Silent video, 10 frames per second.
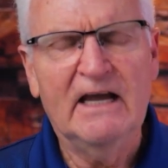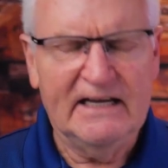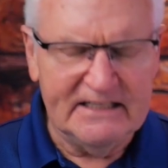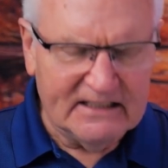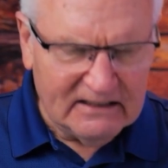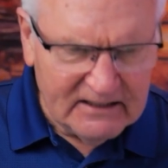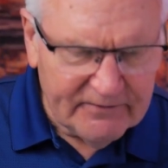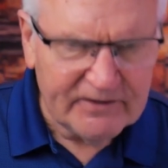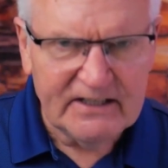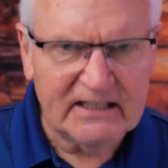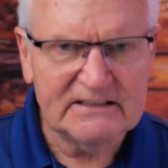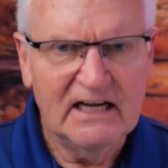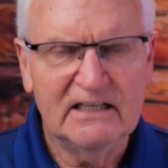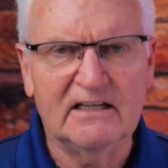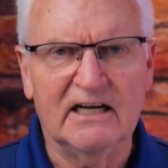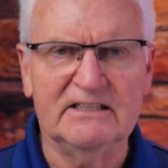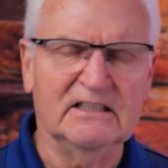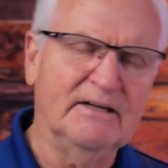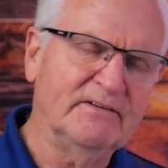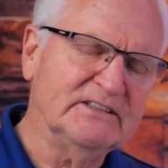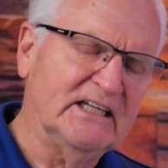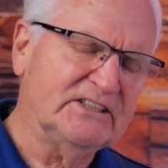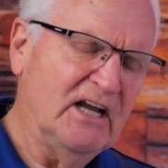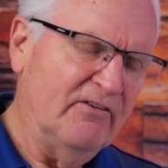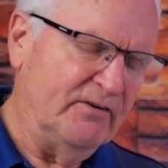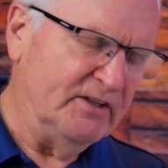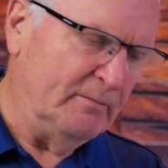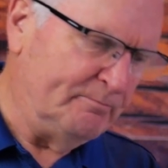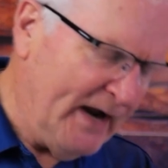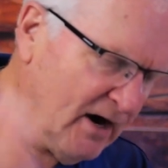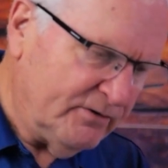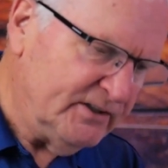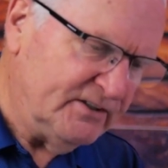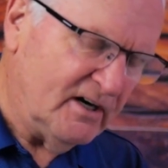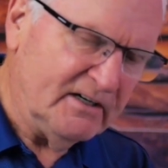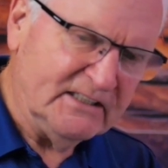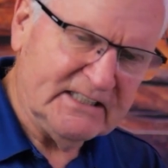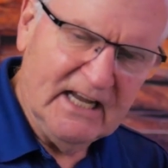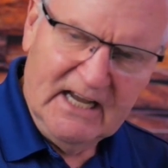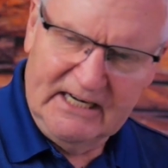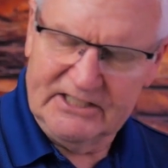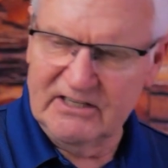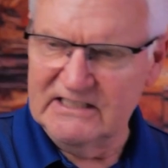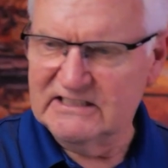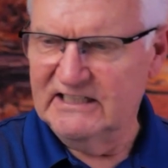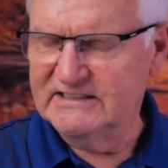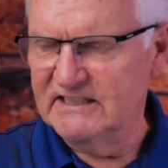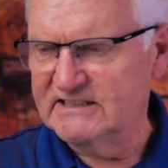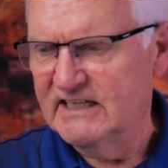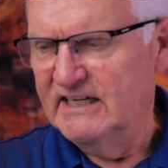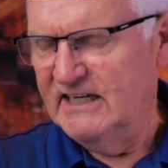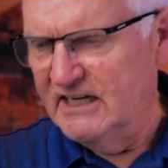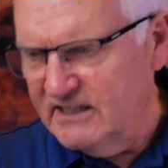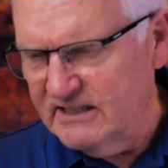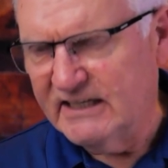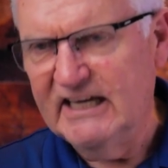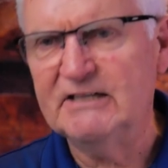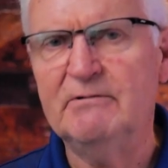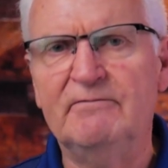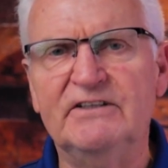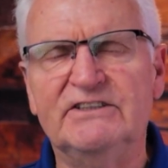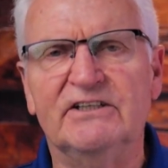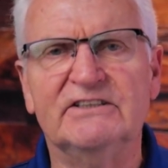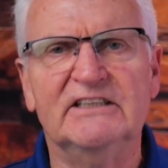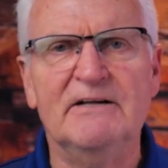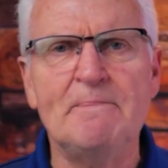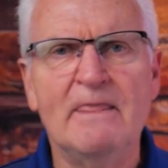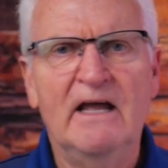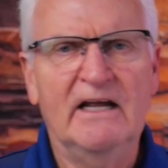He delivered us. God delivers us from the power of darkness, and he translates us into the kingdom of his dear son.